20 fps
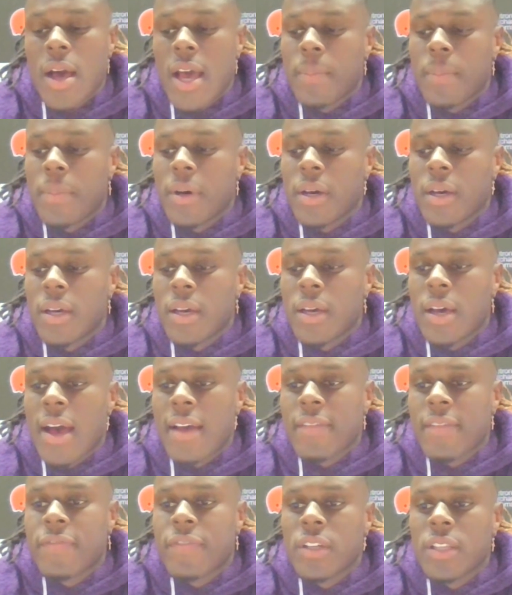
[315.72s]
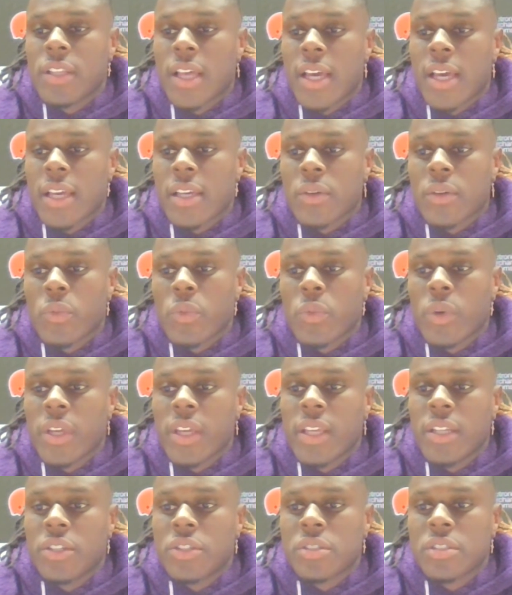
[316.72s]
but I feel like
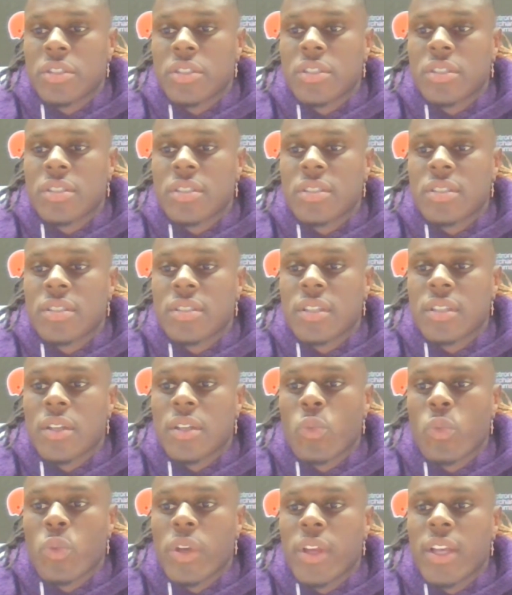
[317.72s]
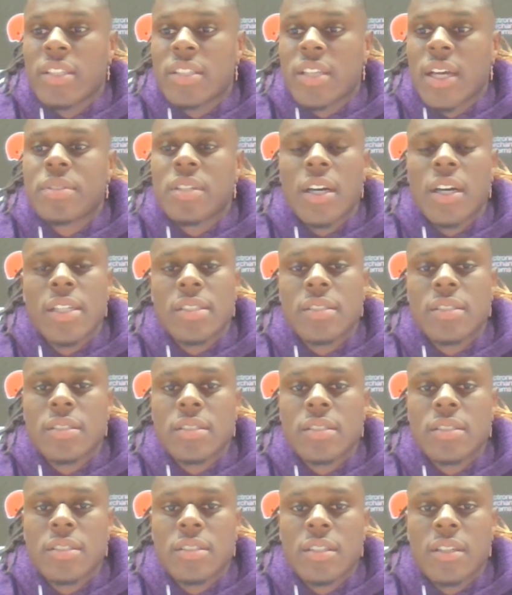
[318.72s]
it's up to us
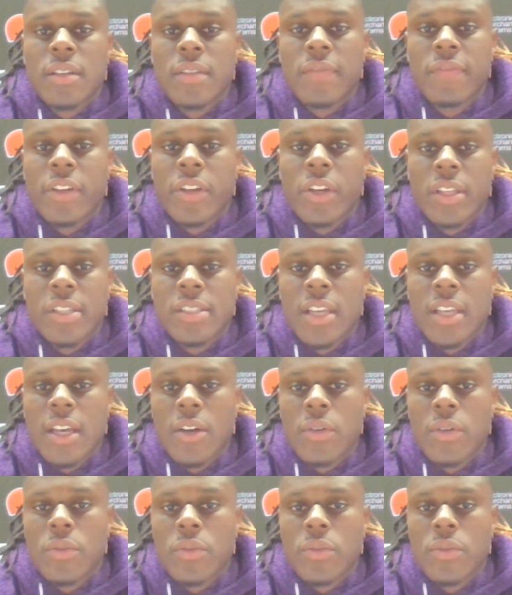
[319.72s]
to figure this out.